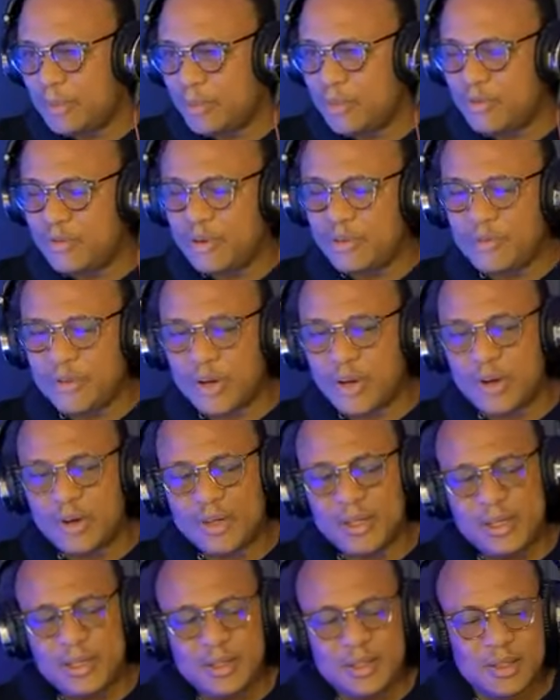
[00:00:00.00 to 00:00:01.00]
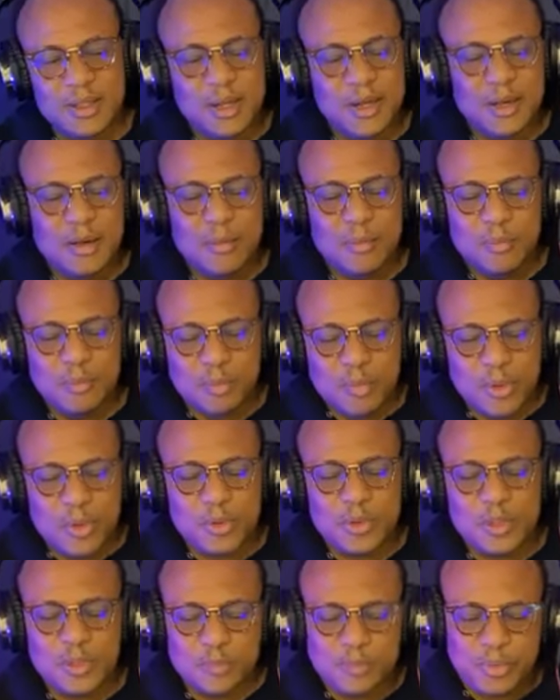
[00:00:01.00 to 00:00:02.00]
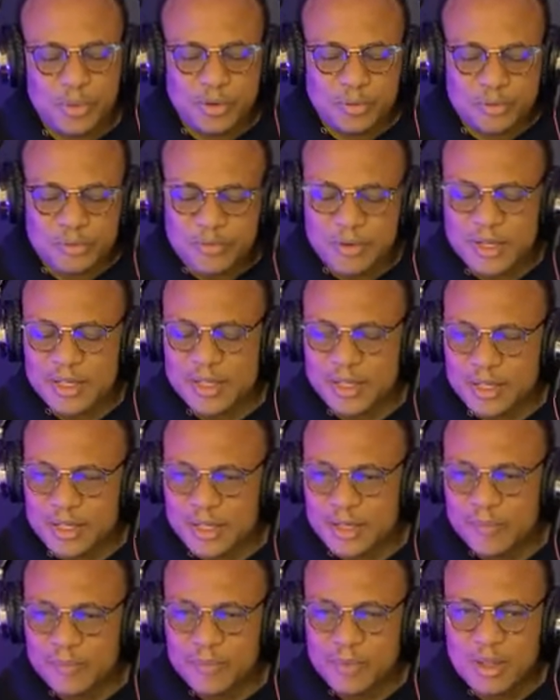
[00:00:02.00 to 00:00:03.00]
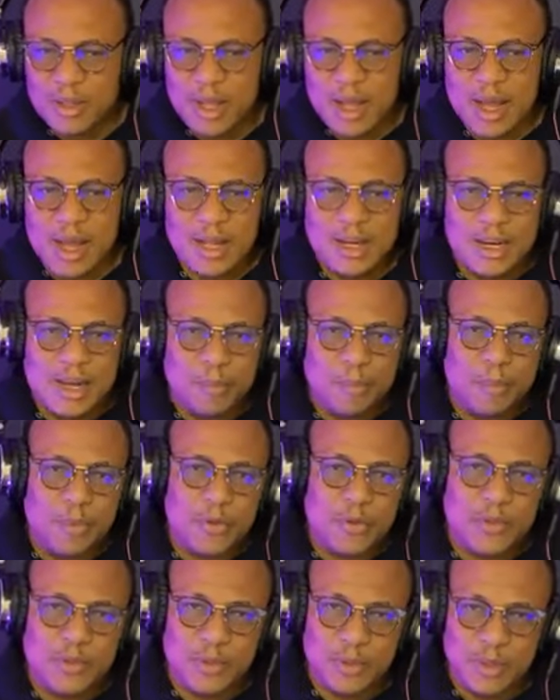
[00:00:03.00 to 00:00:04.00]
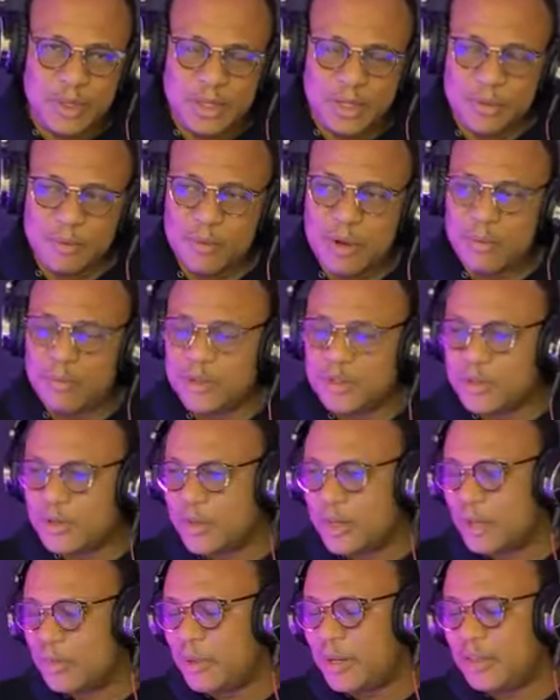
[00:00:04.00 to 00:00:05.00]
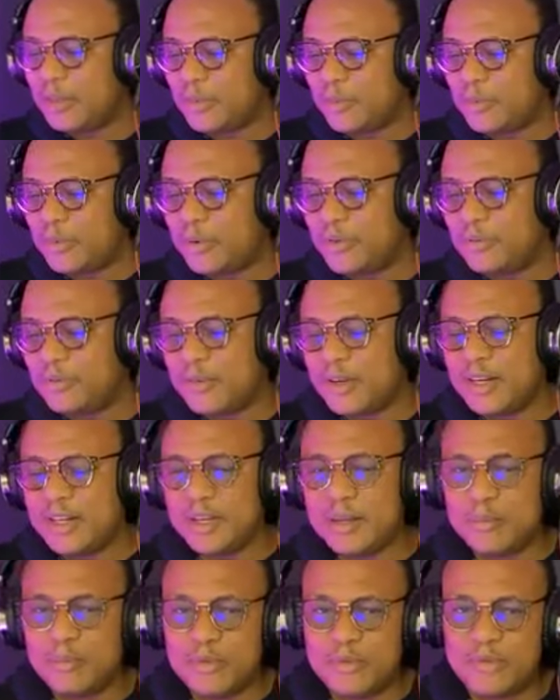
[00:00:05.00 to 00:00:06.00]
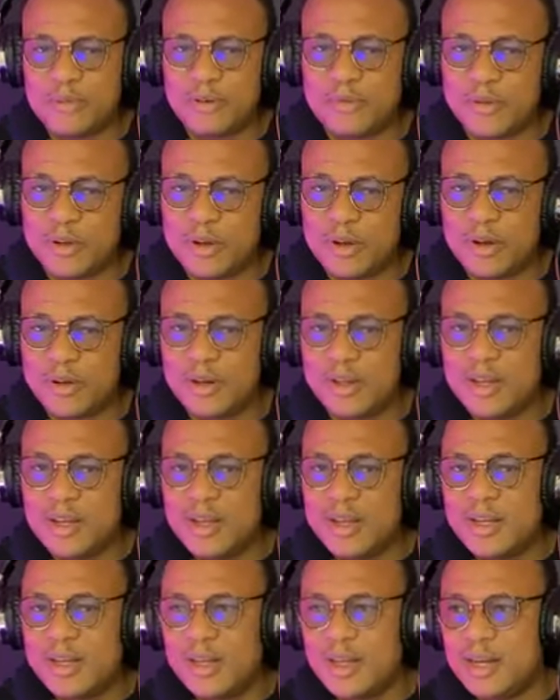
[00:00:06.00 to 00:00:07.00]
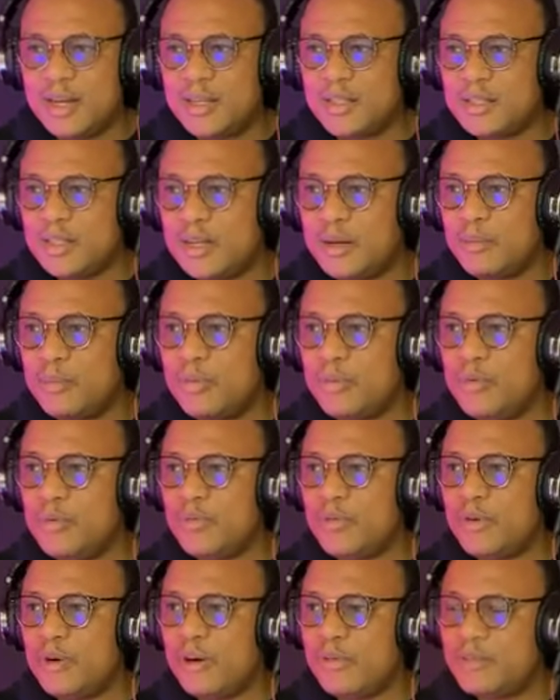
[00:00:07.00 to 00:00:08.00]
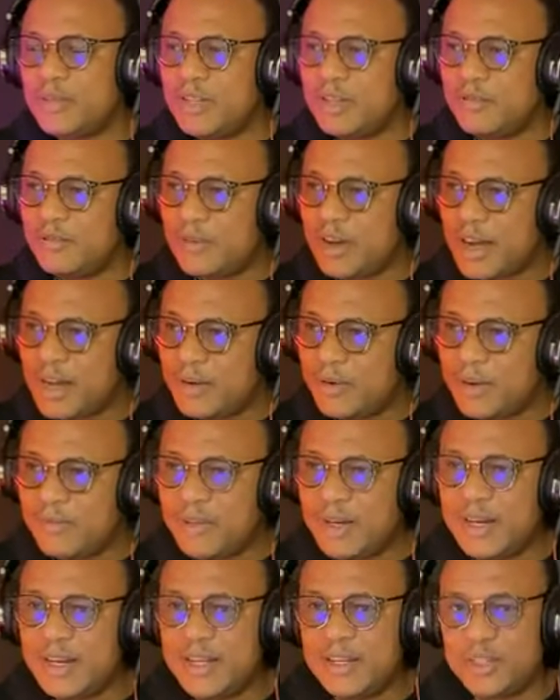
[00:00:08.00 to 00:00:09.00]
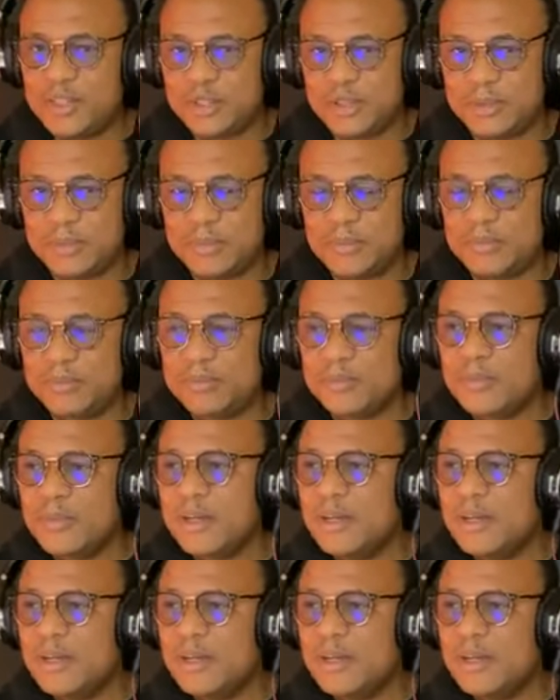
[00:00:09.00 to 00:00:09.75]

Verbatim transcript: So the move of God is both prophetic and apostolic. When we talk about the prophetic move of God, it is the move of divine revelation.